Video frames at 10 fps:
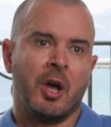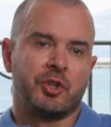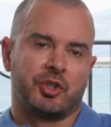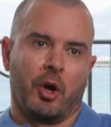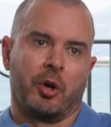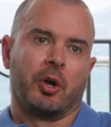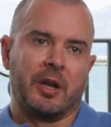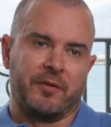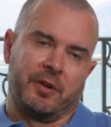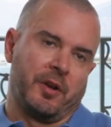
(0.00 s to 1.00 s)
So
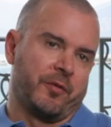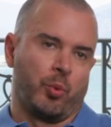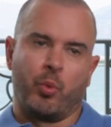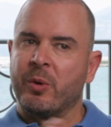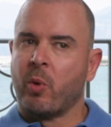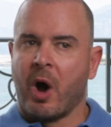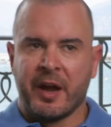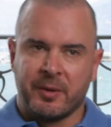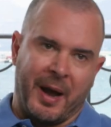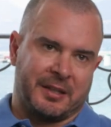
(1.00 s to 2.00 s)
if you
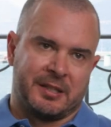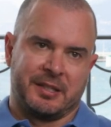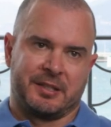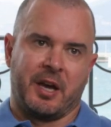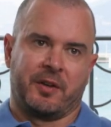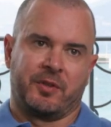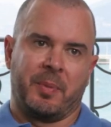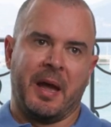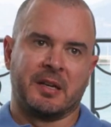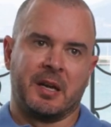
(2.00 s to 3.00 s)
rewind back to the start of the
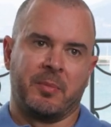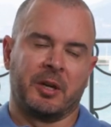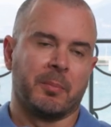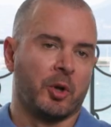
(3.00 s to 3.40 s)
pandemic,